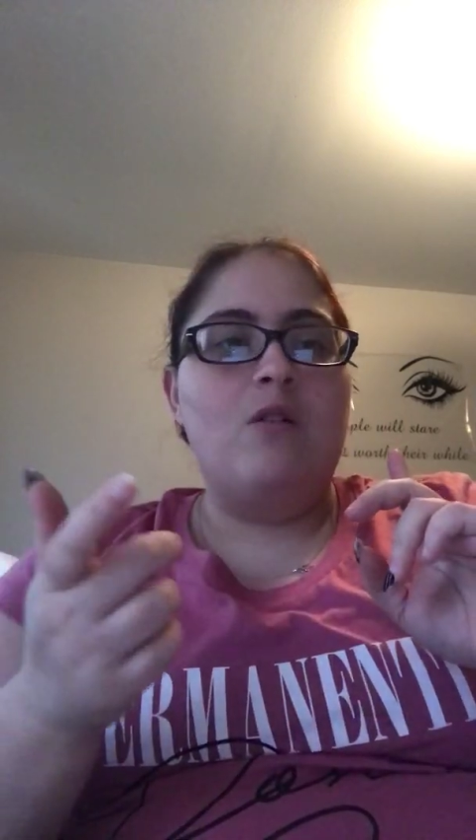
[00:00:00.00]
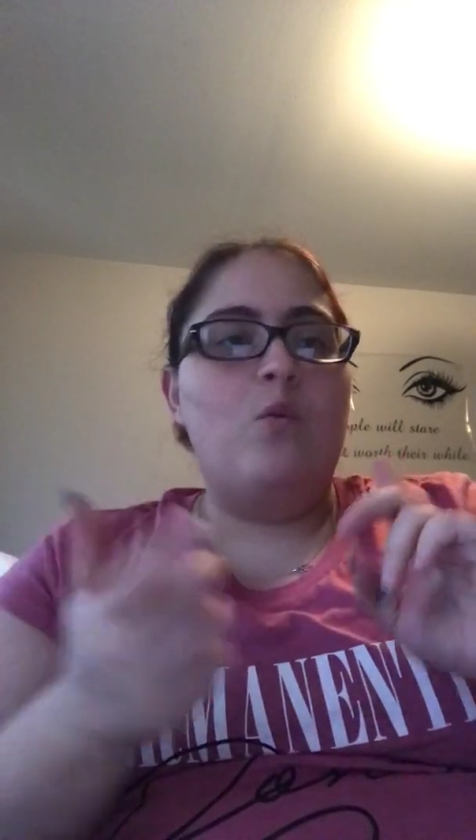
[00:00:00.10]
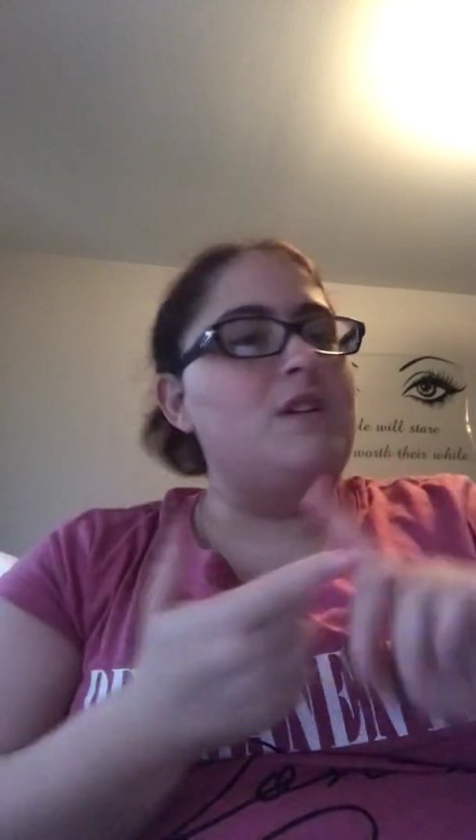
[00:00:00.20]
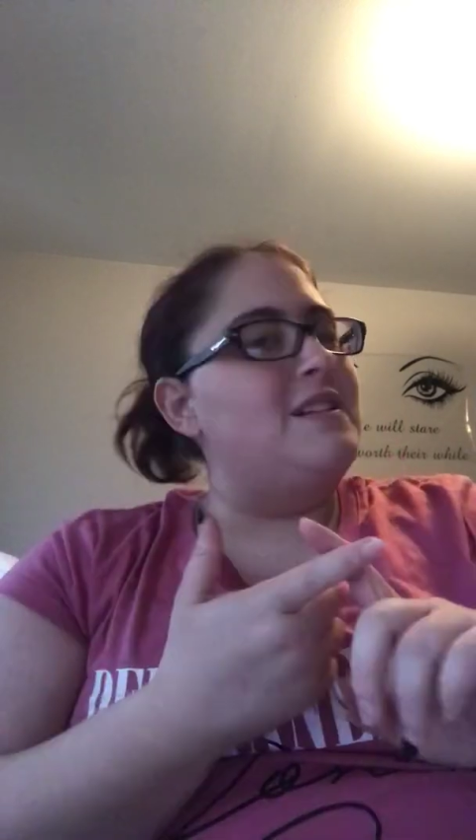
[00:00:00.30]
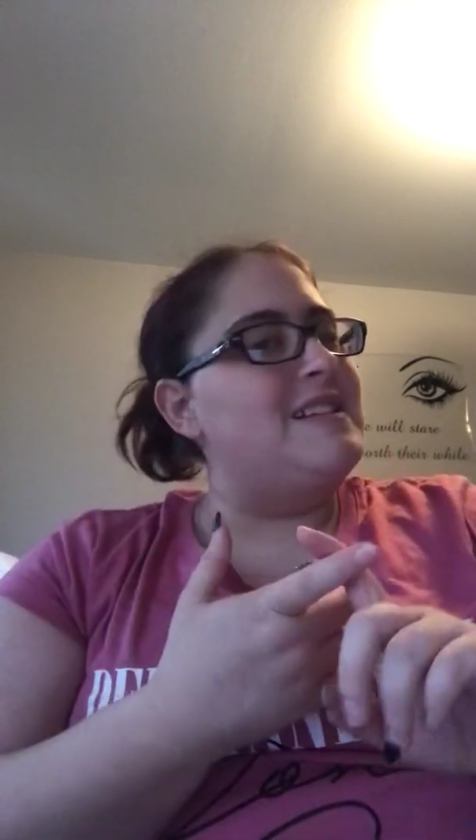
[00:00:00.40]

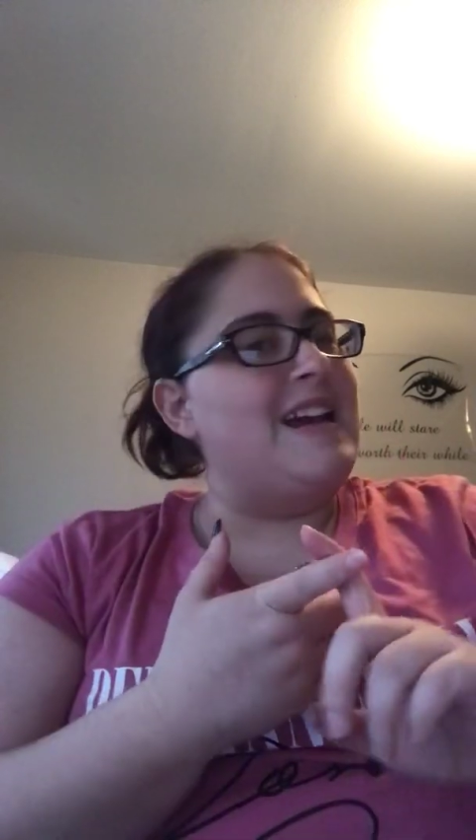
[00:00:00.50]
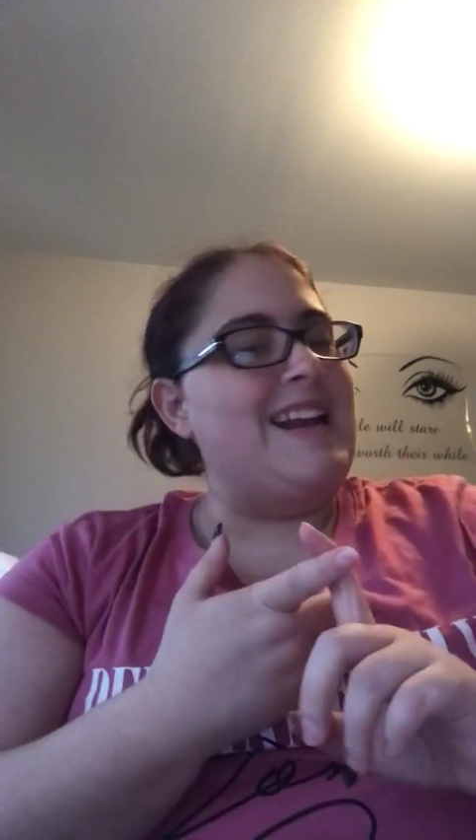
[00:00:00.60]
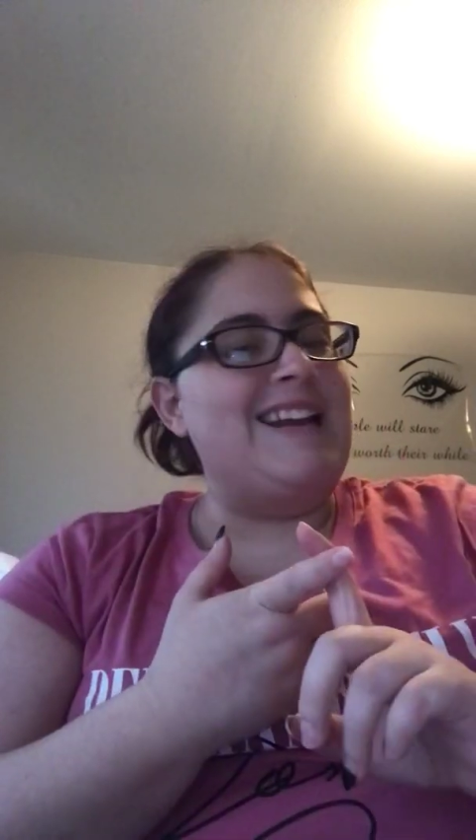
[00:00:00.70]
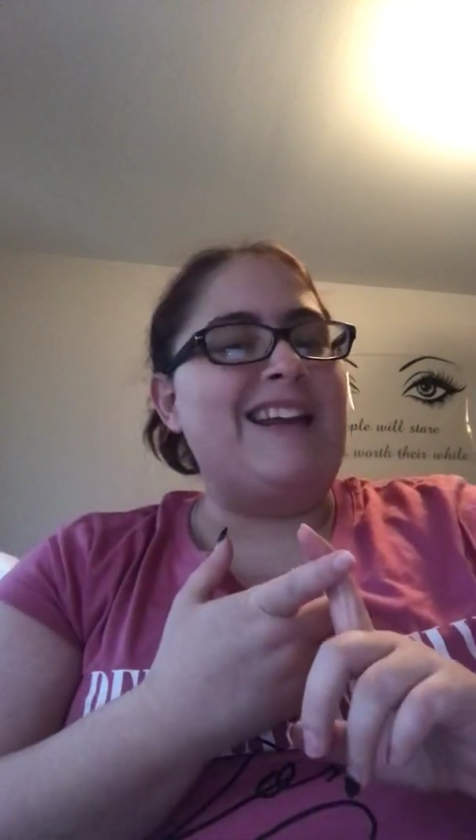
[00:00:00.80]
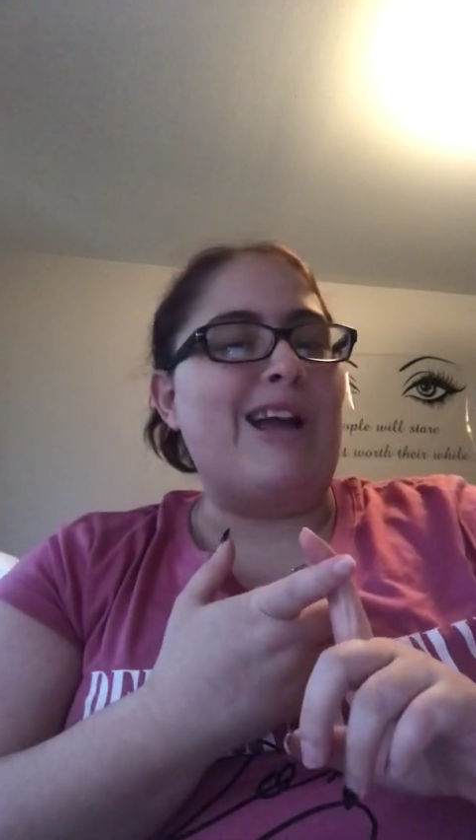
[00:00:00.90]
What does that
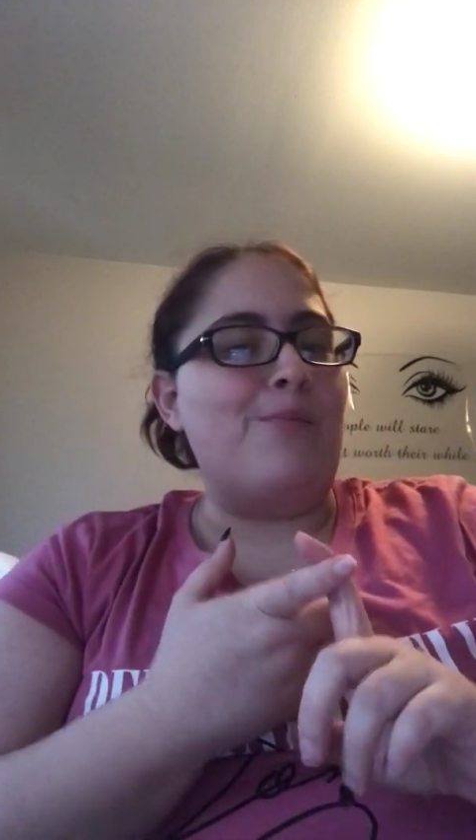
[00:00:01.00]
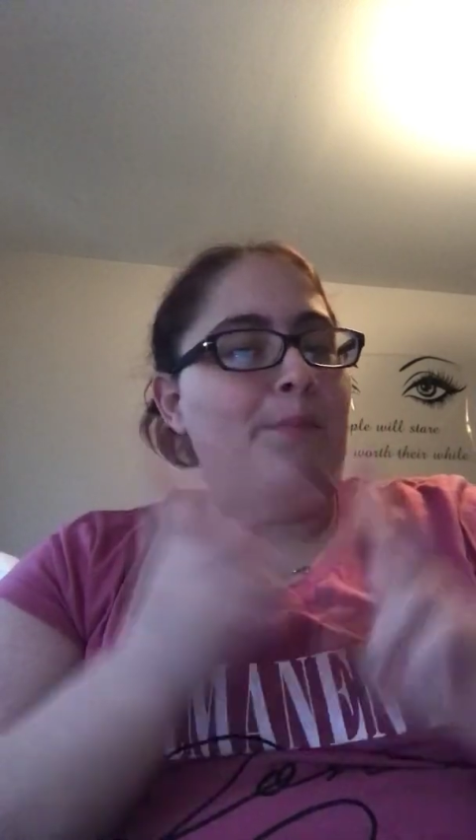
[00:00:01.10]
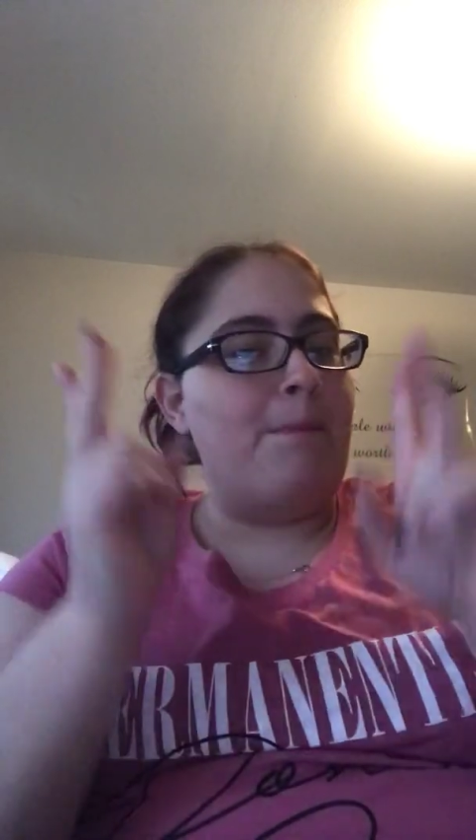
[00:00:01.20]
handicap